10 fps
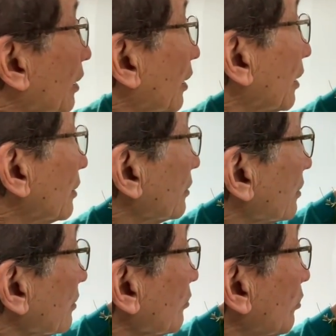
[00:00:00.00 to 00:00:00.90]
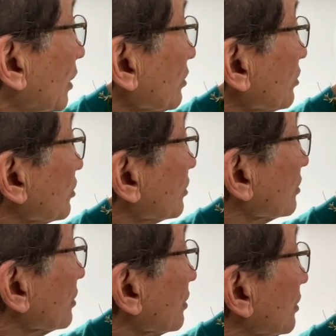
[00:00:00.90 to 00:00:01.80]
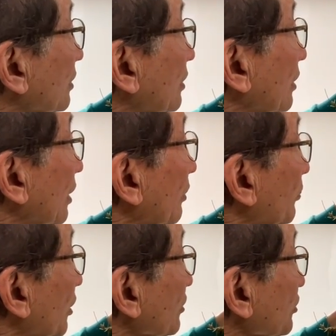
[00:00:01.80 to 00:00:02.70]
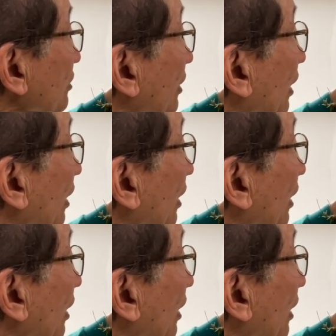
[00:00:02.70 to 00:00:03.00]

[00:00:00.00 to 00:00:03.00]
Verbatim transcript: And once a person